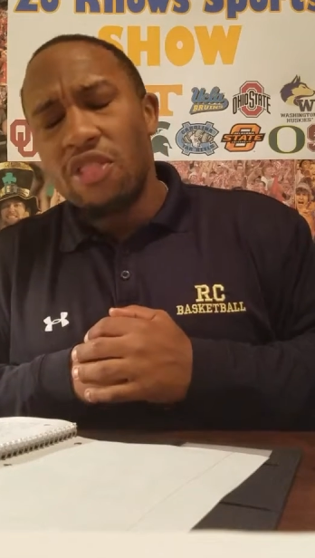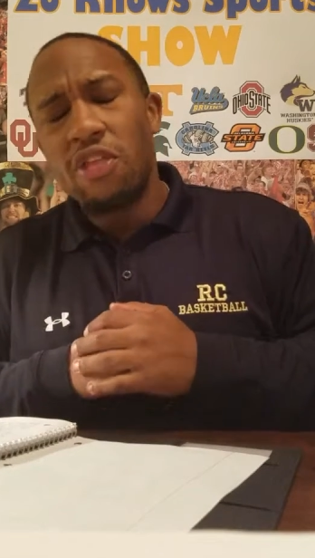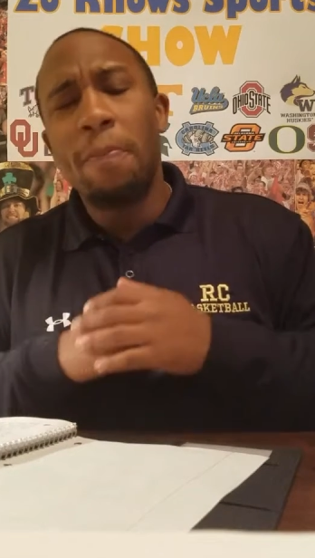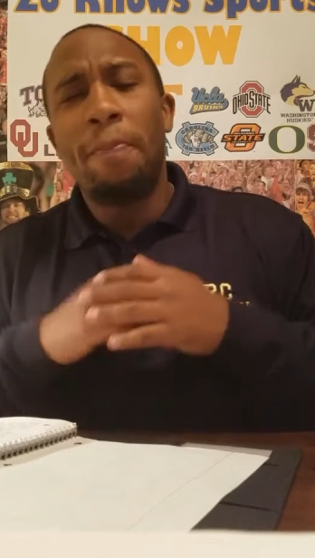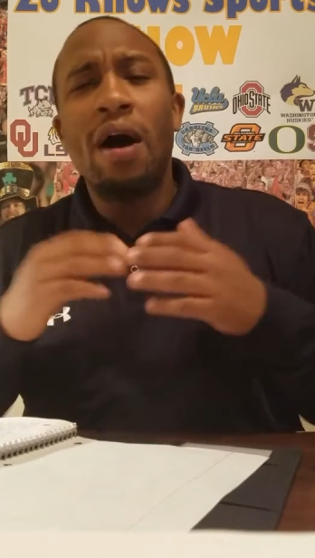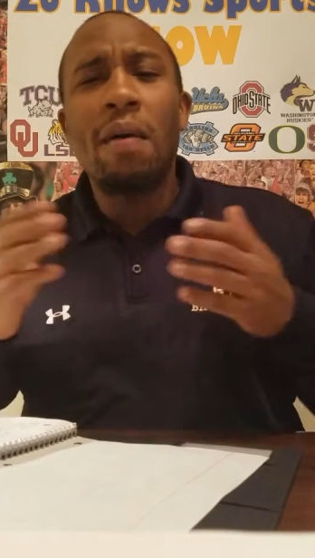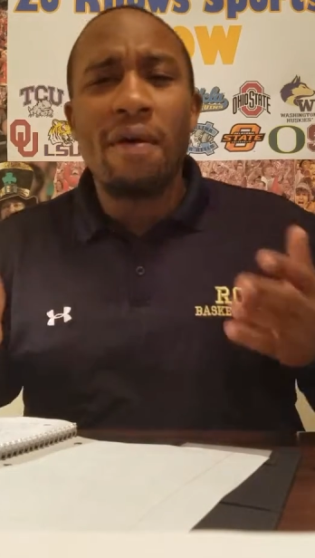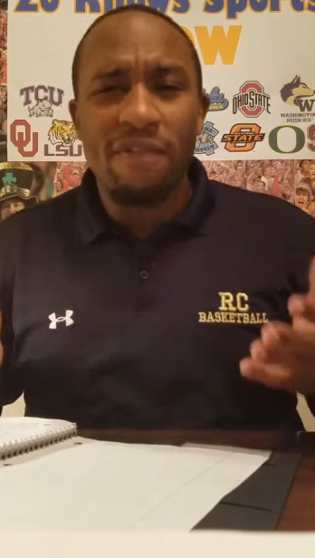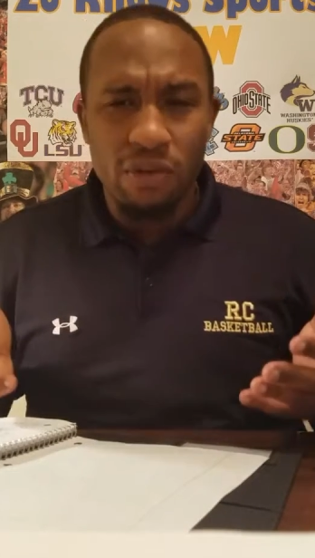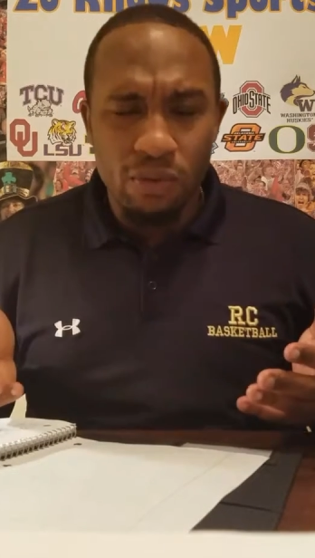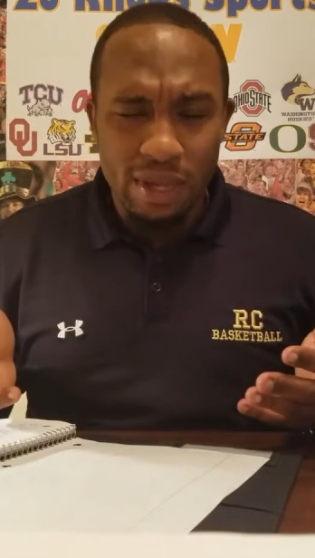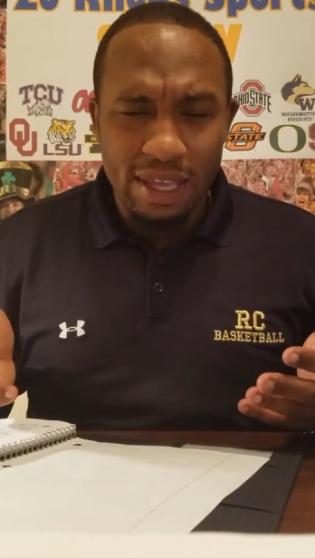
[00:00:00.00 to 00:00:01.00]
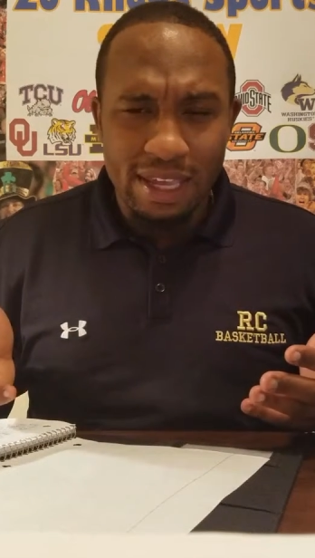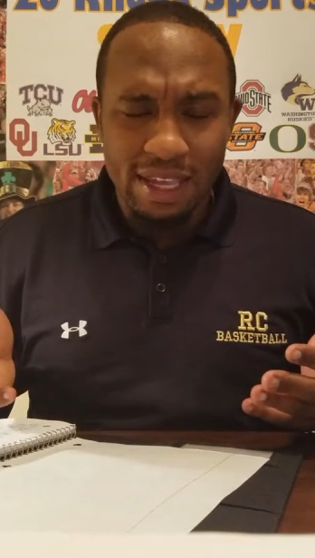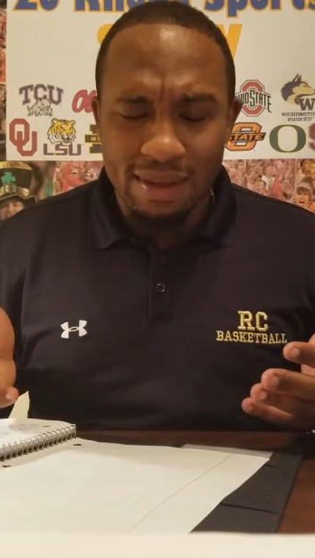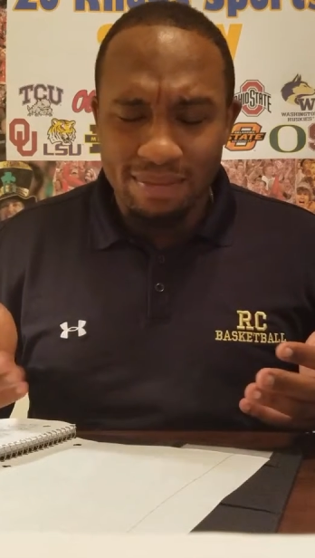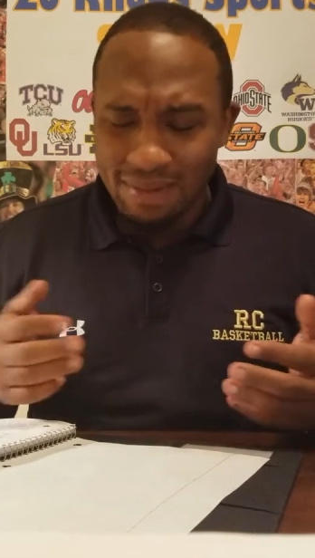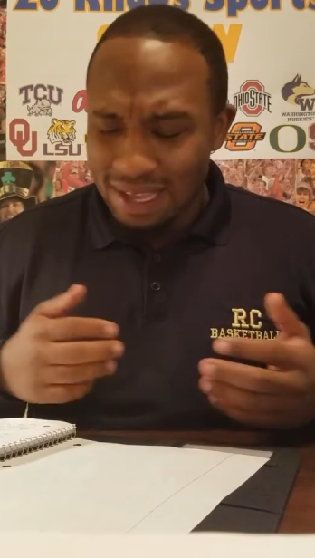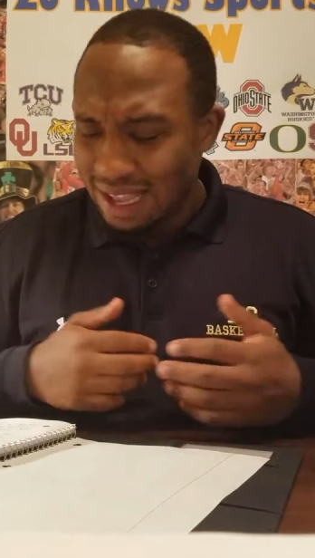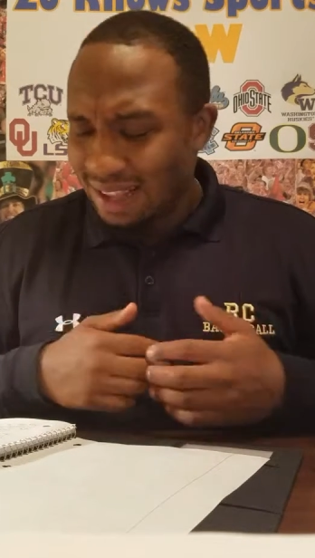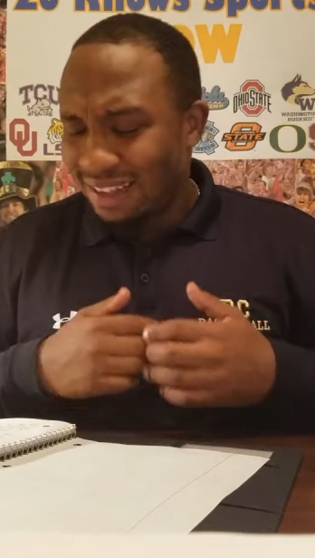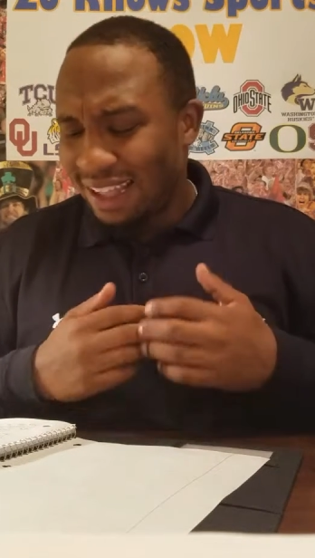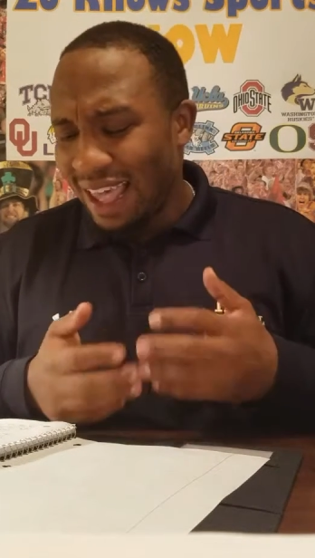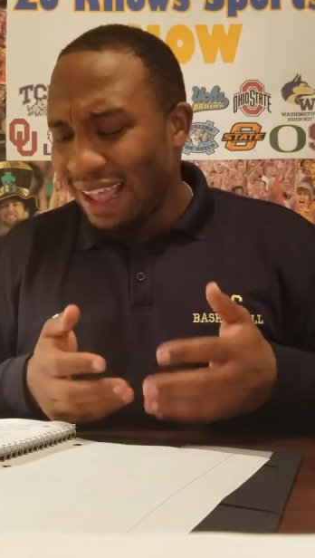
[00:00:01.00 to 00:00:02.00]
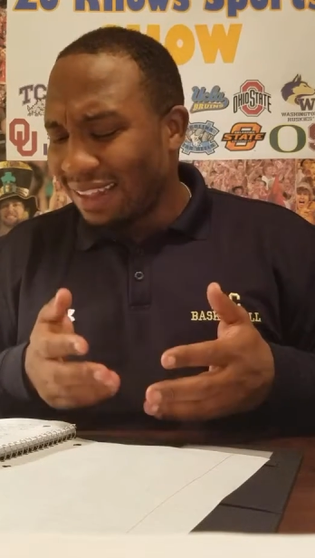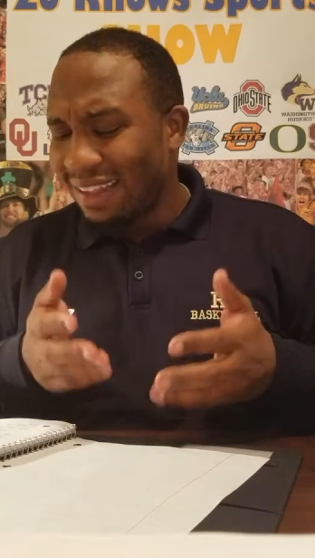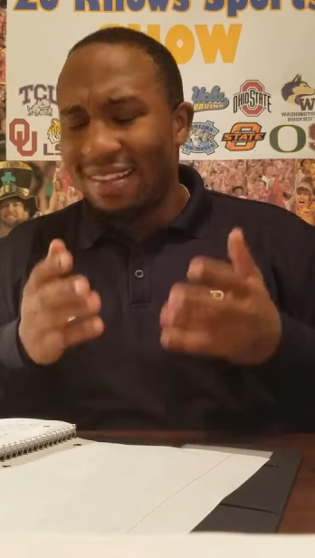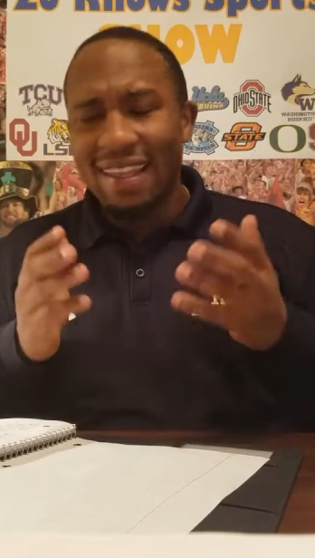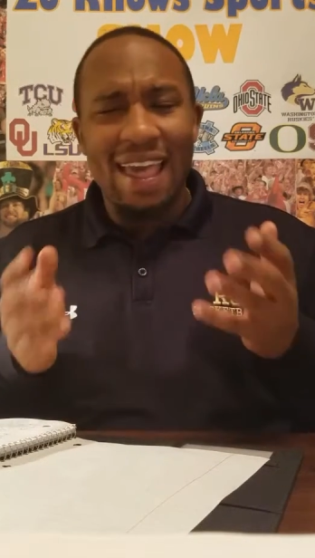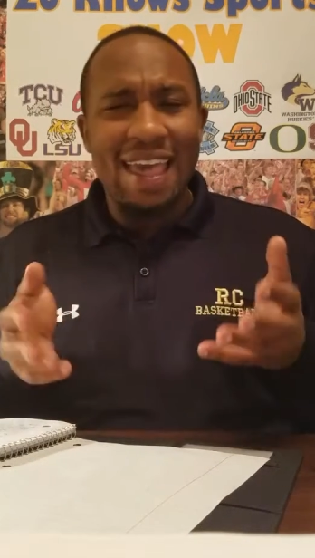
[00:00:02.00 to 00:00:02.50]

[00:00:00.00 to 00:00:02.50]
the bum of the weekend, Texas